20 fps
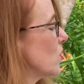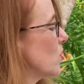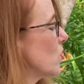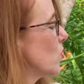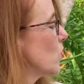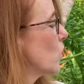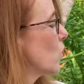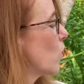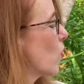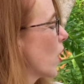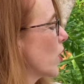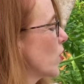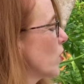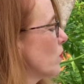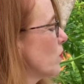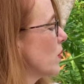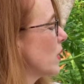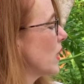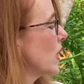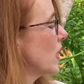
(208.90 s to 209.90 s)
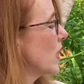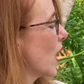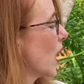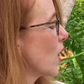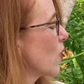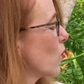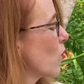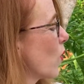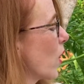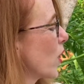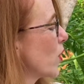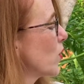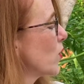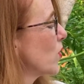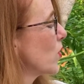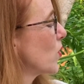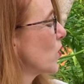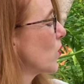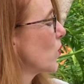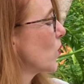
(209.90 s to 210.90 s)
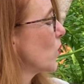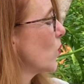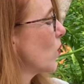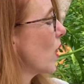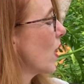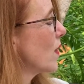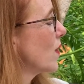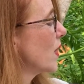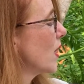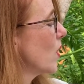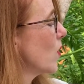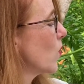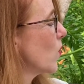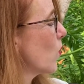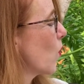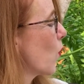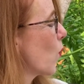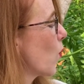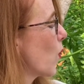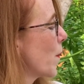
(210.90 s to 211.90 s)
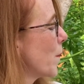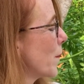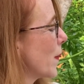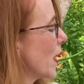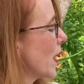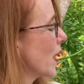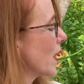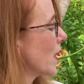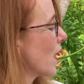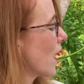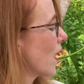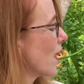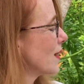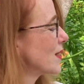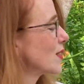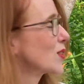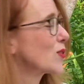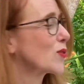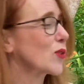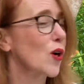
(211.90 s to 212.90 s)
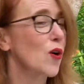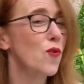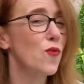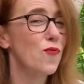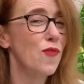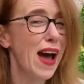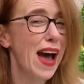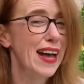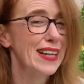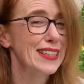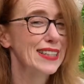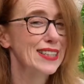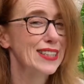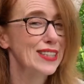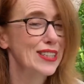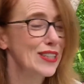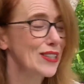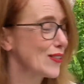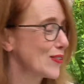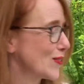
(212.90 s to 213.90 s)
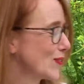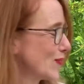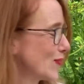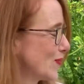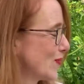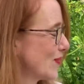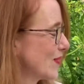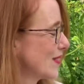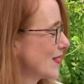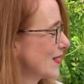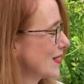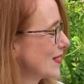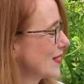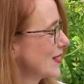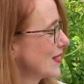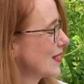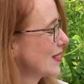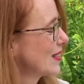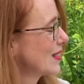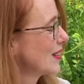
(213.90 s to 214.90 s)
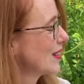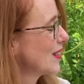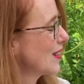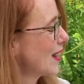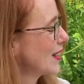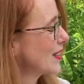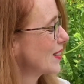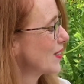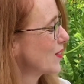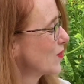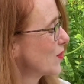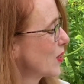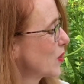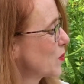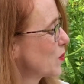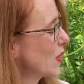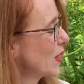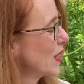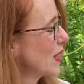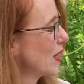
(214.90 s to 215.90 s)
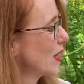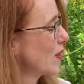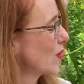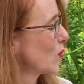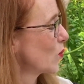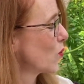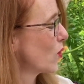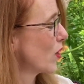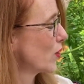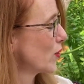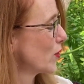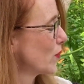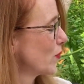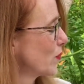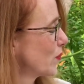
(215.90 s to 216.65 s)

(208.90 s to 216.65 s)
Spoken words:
You water me, I water you, and that will make us grow fast too. Lots of fun playing in the water.